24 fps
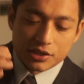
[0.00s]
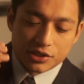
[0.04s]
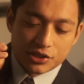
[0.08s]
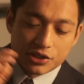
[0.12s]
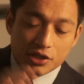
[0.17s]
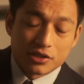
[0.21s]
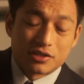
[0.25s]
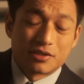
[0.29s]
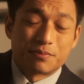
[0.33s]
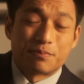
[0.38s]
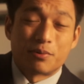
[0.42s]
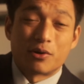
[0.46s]

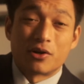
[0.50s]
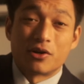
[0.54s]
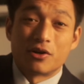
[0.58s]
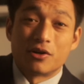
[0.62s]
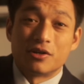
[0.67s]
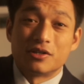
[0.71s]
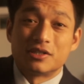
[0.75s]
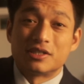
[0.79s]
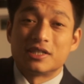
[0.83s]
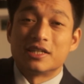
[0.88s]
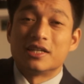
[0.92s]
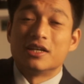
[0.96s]
Shutter
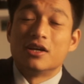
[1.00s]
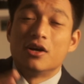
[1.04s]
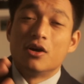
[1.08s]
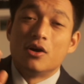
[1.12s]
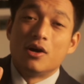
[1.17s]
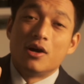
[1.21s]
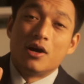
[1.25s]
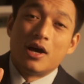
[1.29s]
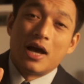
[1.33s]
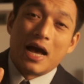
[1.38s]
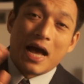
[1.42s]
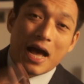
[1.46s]
priority,
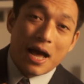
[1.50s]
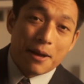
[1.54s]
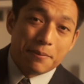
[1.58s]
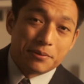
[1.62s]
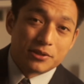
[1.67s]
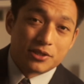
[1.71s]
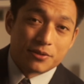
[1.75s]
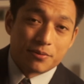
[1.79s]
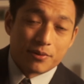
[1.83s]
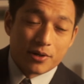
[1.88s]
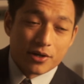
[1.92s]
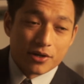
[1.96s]

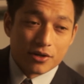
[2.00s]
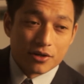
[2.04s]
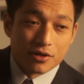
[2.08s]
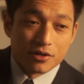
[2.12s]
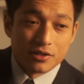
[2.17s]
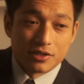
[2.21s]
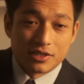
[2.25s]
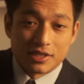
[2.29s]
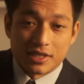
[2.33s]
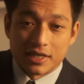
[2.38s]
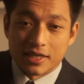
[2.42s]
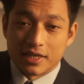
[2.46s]
aperture
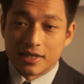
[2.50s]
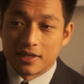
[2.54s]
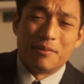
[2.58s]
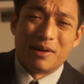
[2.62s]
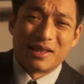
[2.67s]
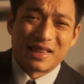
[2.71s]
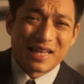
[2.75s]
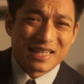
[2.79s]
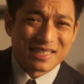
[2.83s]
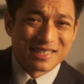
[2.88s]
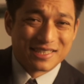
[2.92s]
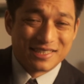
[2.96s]
priority,
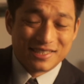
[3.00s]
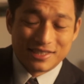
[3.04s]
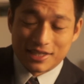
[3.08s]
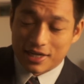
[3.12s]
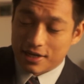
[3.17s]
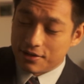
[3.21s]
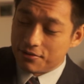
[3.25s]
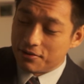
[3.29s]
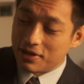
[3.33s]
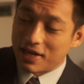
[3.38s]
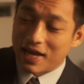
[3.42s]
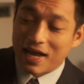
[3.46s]
and that's
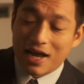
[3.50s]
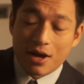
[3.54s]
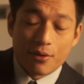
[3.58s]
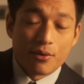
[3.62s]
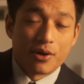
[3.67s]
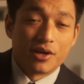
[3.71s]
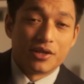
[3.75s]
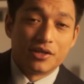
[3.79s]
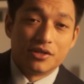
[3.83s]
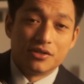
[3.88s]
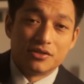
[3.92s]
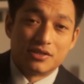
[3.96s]
generally how
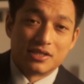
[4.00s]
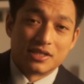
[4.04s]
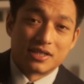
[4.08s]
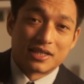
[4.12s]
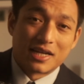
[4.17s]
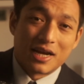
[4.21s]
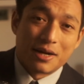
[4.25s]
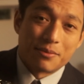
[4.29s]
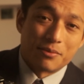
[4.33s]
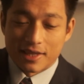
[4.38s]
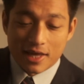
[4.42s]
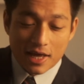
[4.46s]
I use this
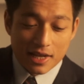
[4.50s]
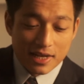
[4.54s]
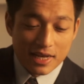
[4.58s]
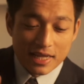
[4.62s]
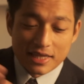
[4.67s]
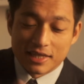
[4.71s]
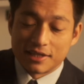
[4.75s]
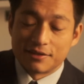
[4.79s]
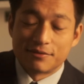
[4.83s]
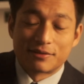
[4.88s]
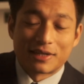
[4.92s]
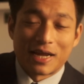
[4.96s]
camera. I
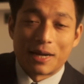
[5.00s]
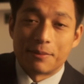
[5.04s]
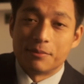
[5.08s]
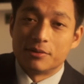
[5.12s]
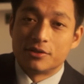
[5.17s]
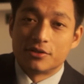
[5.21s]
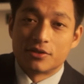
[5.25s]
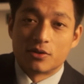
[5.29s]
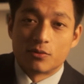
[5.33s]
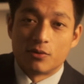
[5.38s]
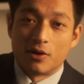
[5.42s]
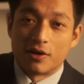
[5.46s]
let the camera
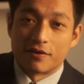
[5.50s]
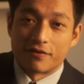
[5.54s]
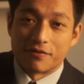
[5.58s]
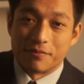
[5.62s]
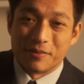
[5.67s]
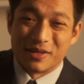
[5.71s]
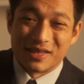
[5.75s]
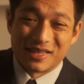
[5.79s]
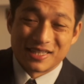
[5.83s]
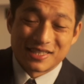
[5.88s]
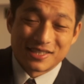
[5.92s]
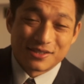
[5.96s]
do the work for
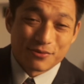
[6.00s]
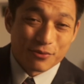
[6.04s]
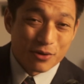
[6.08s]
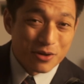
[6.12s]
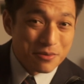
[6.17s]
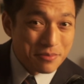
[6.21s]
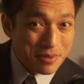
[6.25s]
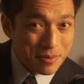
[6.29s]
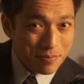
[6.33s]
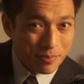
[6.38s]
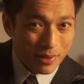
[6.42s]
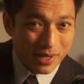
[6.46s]
me. This is what I
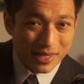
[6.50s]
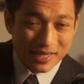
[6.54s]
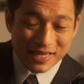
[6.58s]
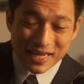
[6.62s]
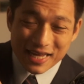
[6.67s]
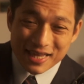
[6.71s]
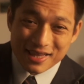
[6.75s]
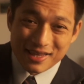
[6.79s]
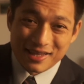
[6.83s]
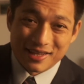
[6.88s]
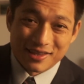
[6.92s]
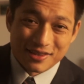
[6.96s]
mean by
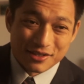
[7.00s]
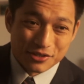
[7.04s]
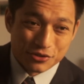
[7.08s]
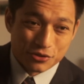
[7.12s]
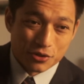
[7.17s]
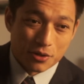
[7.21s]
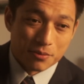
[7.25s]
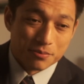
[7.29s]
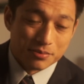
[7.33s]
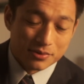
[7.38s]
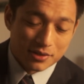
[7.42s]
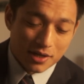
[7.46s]
getting the
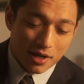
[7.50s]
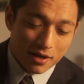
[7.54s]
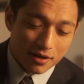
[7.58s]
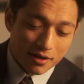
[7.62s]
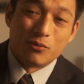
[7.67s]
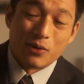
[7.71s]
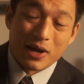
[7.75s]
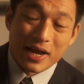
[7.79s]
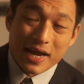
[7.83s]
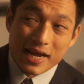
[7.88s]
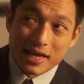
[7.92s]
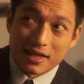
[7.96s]
job
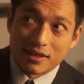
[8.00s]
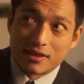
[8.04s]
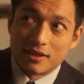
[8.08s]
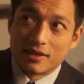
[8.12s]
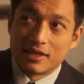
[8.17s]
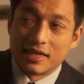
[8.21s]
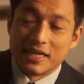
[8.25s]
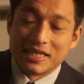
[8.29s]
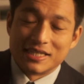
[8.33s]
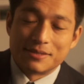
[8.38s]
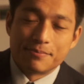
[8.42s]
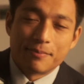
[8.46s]
done.
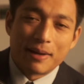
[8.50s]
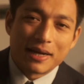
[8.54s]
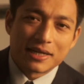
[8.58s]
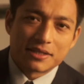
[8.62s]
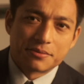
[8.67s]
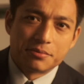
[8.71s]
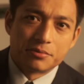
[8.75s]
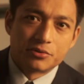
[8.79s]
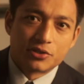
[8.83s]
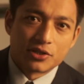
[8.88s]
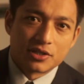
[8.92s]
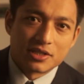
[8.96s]
Its
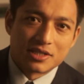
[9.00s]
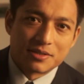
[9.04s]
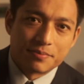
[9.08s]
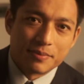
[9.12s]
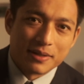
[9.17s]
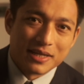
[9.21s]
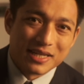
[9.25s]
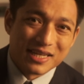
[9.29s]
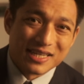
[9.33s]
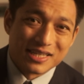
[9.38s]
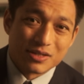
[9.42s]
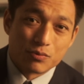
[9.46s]
maximum shutter
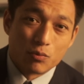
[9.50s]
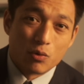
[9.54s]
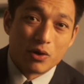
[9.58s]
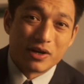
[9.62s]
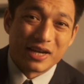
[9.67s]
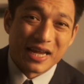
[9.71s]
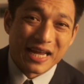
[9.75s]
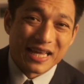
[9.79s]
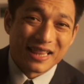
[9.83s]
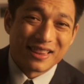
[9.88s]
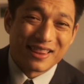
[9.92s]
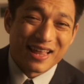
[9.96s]
speed is
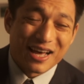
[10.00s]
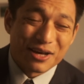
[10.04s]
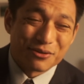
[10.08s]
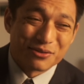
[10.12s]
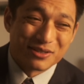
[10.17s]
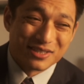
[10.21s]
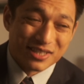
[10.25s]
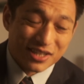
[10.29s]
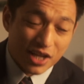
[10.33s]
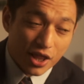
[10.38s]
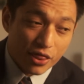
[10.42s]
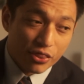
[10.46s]

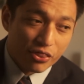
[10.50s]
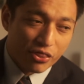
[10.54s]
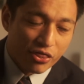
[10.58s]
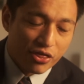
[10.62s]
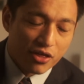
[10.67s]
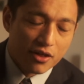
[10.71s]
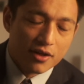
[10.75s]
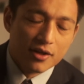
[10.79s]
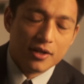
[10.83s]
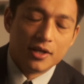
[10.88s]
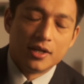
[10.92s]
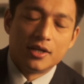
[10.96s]

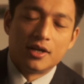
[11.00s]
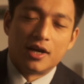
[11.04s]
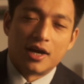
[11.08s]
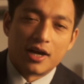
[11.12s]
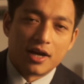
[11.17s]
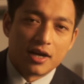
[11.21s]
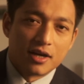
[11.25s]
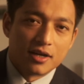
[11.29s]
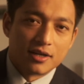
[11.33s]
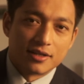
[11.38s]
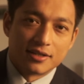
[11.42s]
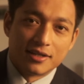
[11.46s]
1/8000th.
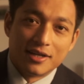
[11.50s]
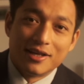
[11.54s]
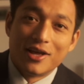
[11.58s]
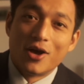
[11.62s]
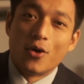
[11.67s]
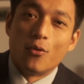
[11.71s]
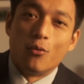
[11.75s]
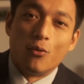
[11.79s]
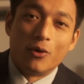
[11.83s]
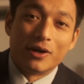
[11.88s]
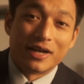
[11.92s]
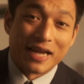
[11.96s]

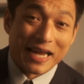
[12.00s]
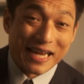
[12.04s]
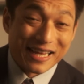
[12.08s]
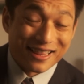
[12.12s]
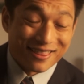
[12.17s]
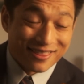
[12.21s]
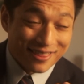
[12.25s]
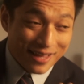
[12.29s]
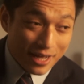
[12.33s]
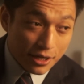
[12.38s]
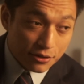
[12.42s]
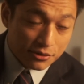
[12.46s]

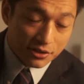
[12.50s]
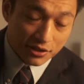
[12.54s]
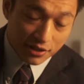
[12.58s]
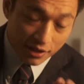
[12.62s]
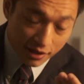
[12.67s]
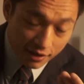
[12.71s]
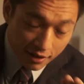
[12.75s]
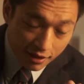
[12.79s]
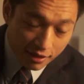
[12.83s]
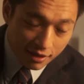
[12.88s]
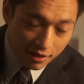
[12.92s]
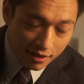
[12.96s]

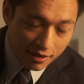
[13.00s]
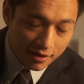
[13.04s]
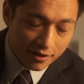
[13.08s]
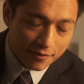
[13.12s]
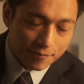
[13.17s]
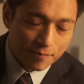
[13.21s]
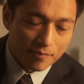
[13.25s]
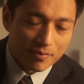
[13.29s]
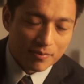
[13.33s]
1/8000th.